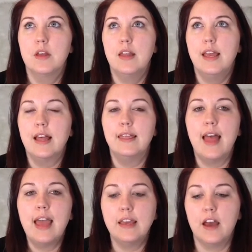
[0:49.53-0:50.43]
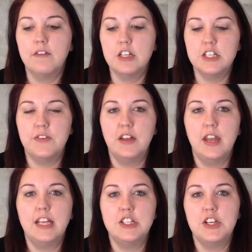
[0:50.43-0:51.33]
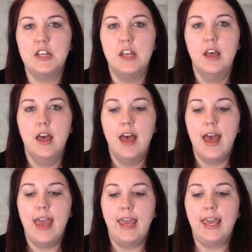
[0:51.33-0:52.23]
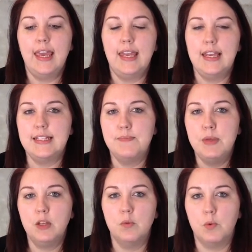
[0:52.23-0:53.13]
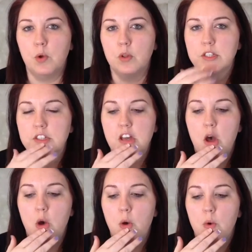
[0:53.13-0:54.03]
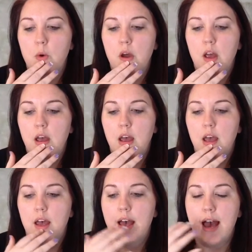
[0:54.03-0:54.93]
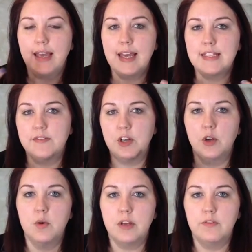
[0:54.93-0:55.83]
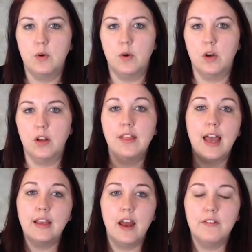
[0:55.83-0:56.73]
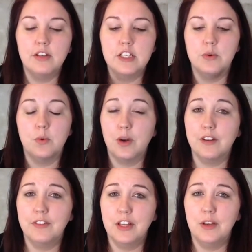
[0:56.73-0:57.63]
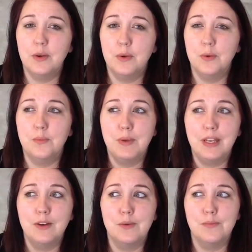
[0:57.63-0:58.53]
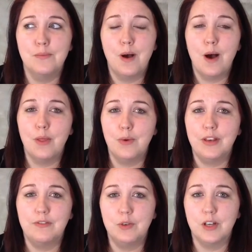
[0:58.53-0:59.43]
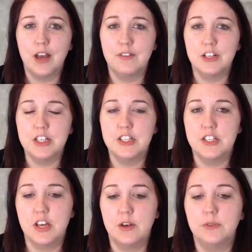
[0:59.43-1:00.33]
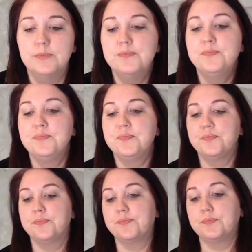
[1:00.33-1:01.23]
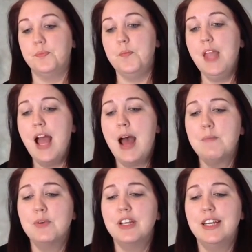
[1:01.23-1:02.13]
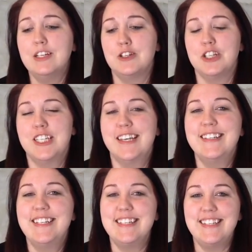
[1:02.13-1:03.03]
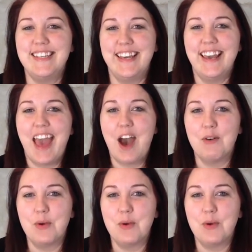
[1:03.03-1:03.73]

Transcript: like a light coverage foundation, and it's buildable, so I guess if you're going for light coverage, it will work for you, medium all the way to full coverage. So I'm pretty interested to see how